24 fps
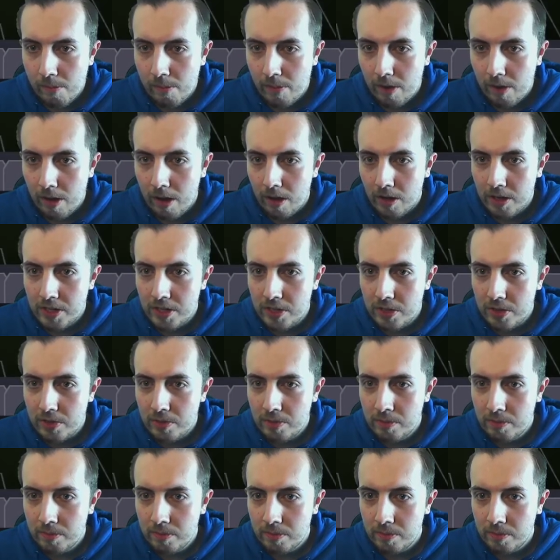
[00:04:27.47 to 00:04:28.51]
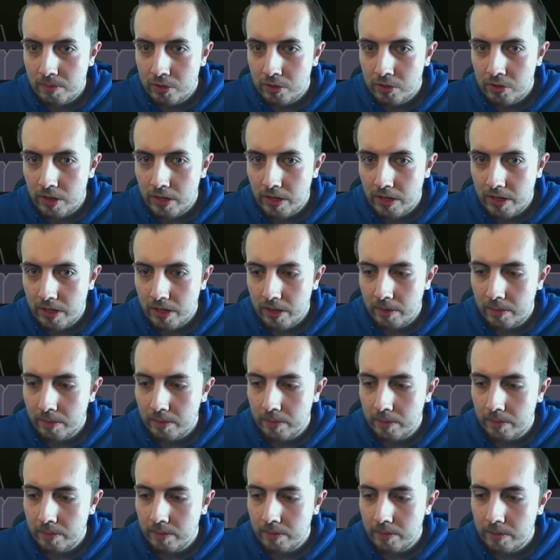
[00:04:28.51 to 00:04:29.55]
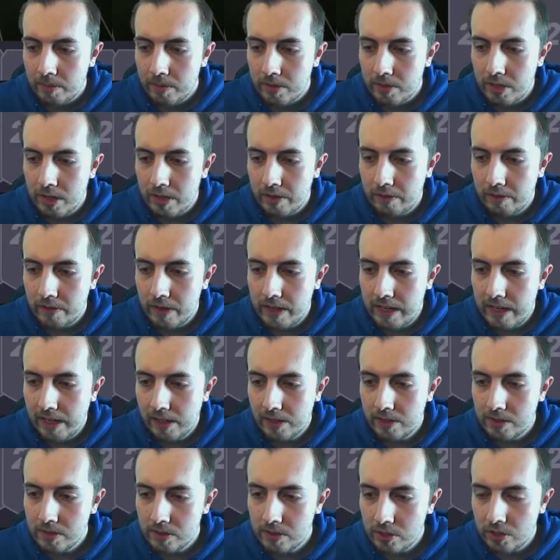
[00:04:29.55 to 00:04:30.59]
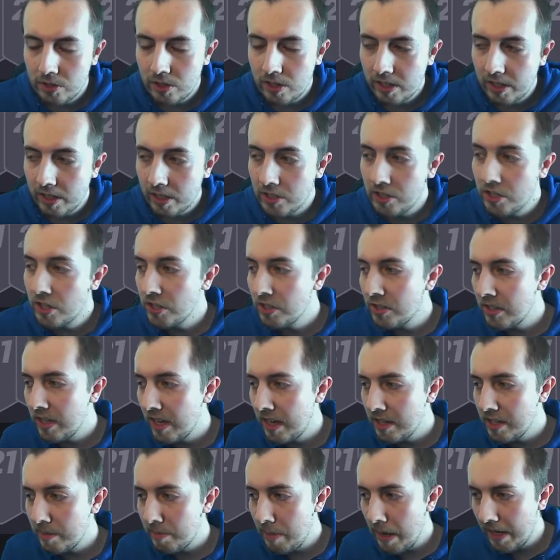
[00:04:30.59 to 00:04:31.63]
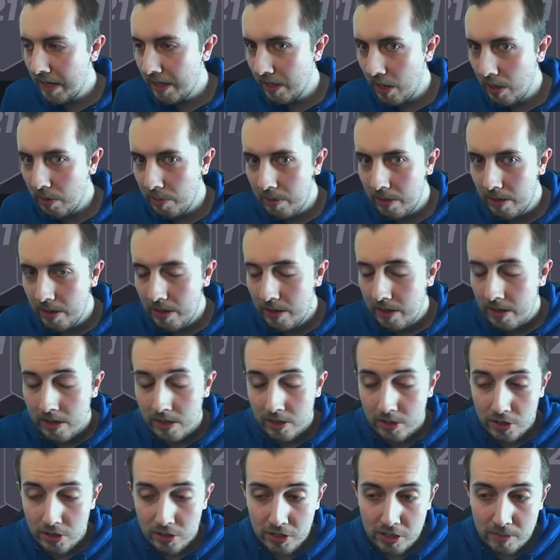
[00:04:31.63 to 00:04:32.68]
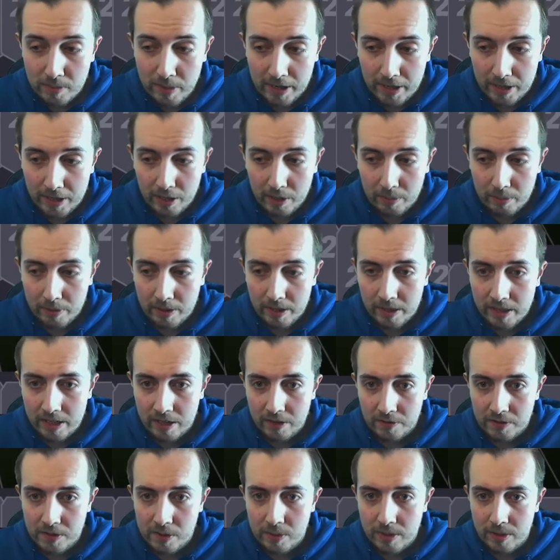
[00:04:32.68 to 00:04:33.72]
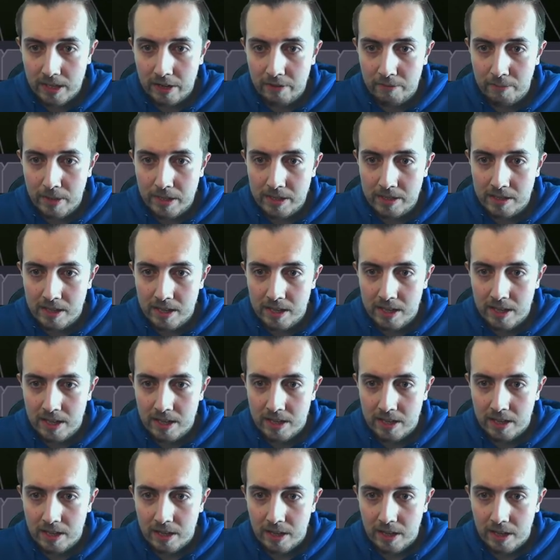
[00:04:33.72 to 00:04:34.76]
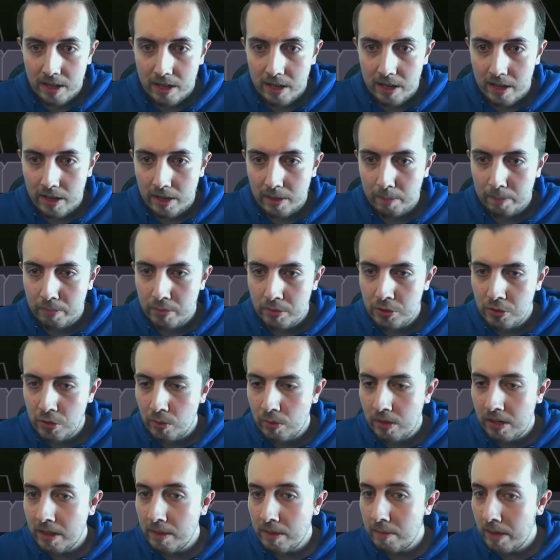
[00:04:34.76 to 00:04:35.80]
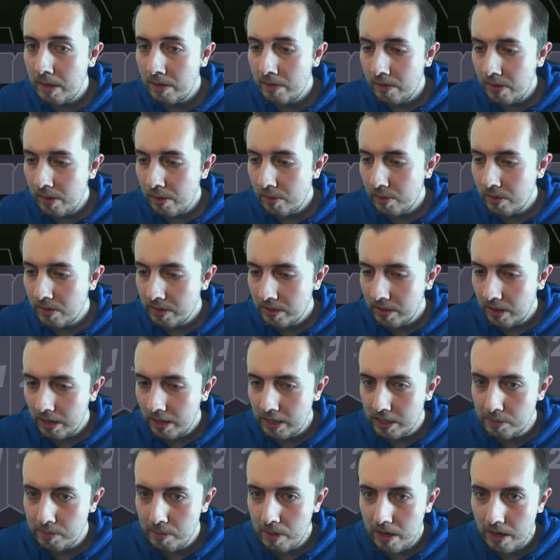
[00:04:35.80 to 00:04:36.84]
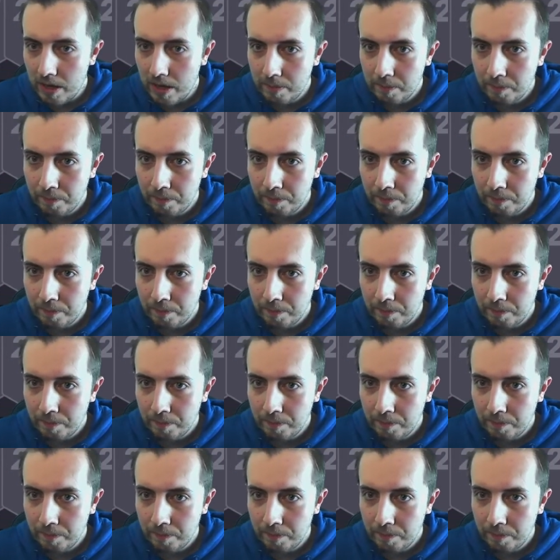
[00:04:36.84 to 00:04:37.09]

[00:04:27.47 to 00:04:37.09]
I do striker. João Félix, striker, just as a backup. Just as backup. And then obviously we're going to have Messi patrolling the midfield as per.